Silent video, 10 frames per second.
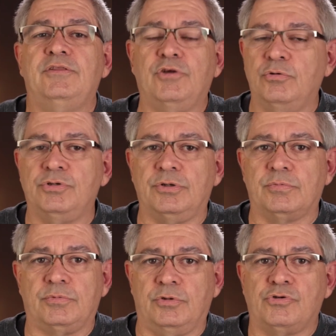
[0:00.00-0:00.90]
Those are
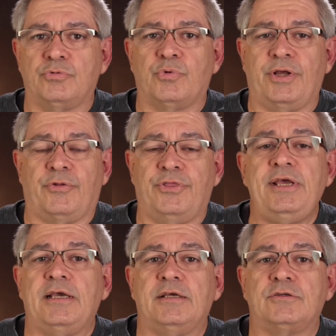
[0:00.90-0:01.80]
real
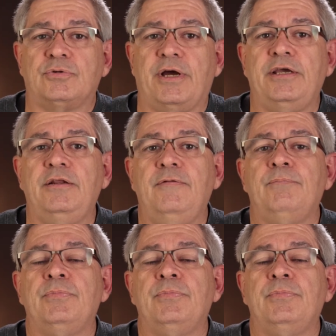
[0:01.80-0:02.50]
things, right?